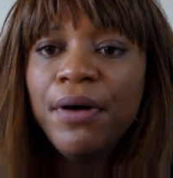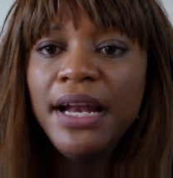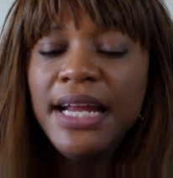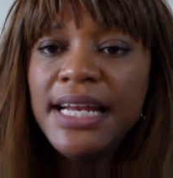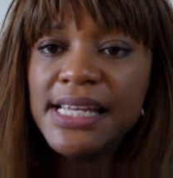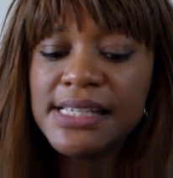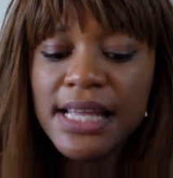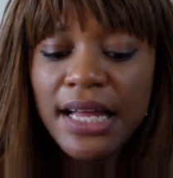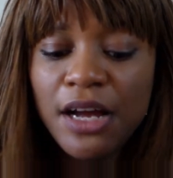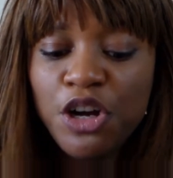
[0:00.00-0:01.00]
but it
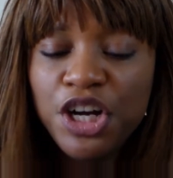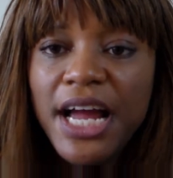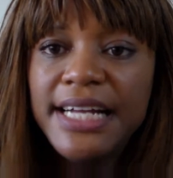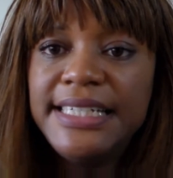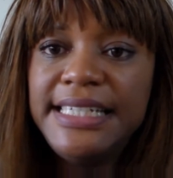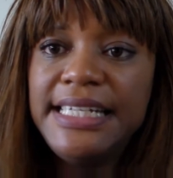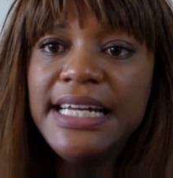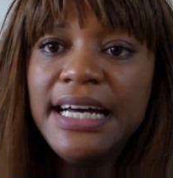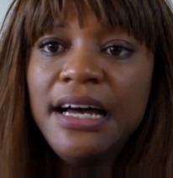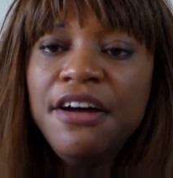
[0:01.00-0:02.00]
is a good
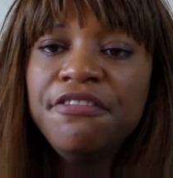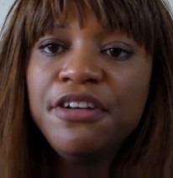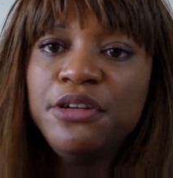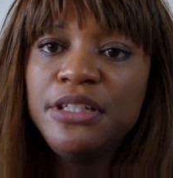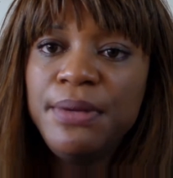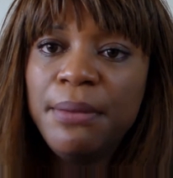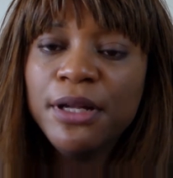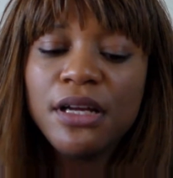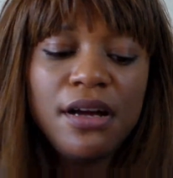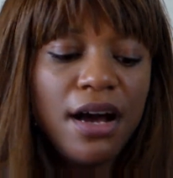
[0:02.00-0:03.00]
idea for you to be
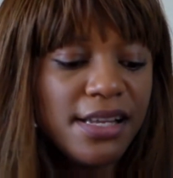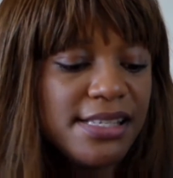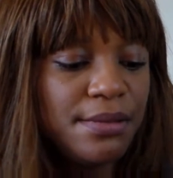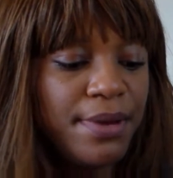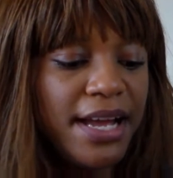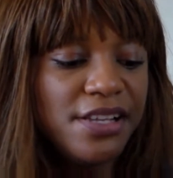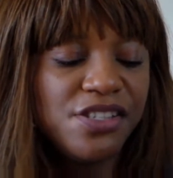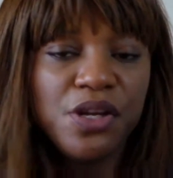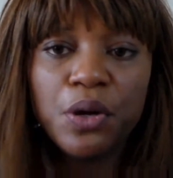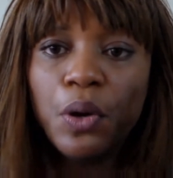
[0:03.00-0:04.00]
able to
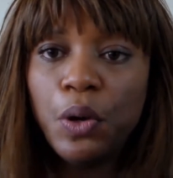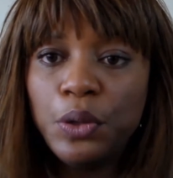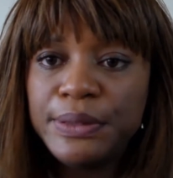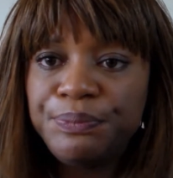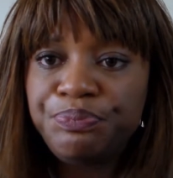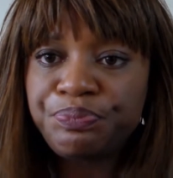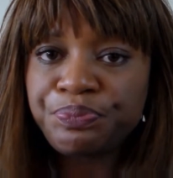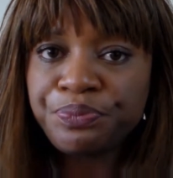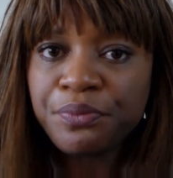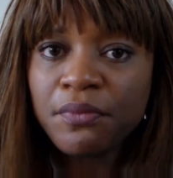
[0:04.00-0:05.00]
customize your own
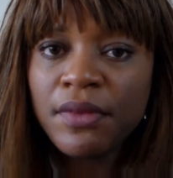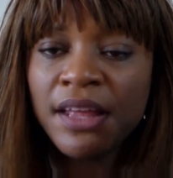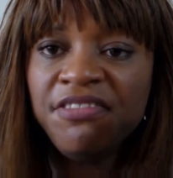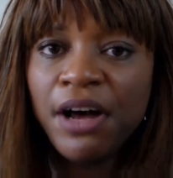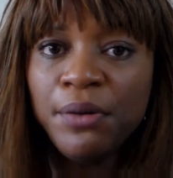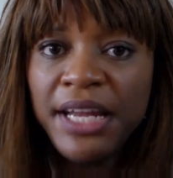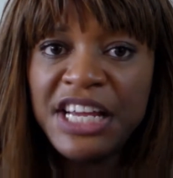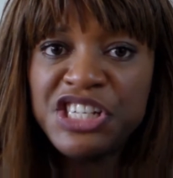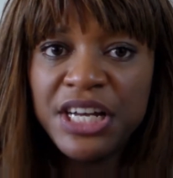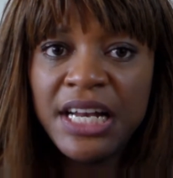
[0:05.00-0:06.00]

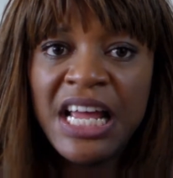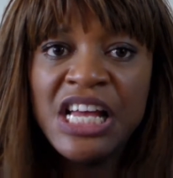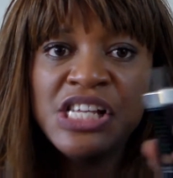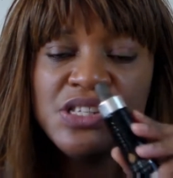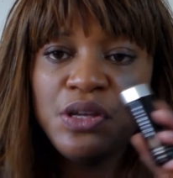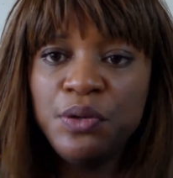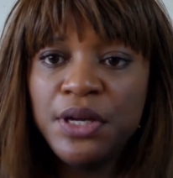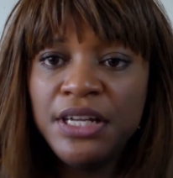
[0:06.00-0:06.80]
foundation so you